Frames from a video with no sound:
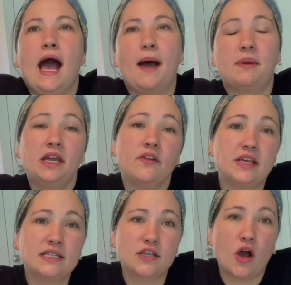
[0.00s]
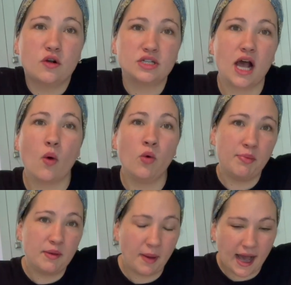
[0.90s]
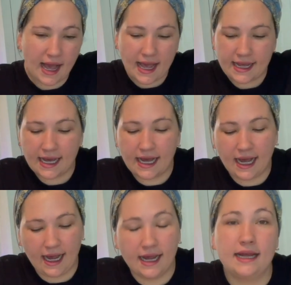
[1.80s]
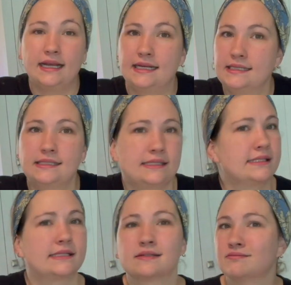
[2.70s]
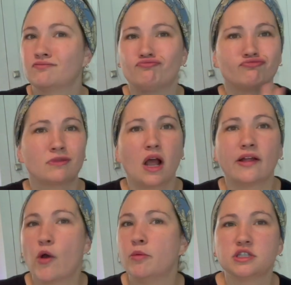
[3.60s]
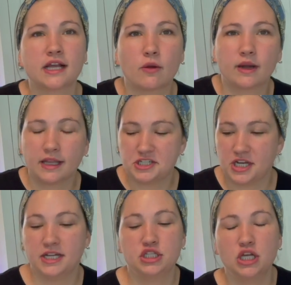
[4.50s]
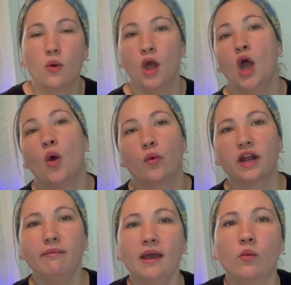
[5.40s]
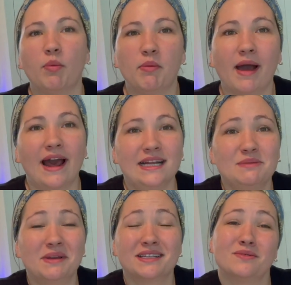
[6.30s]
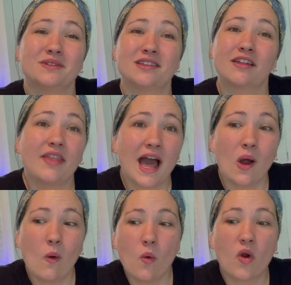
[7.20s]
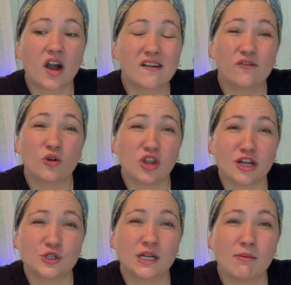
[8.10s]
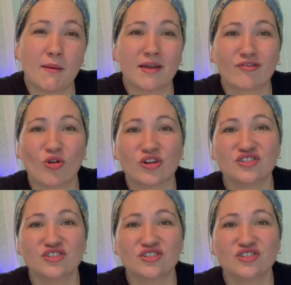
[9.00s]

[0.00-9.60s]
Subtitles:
Here on the East Coast, a whoopie pie is almost like a religion. So we're gonna make whoopie pies because it was either that or fold laundry and mop my floors.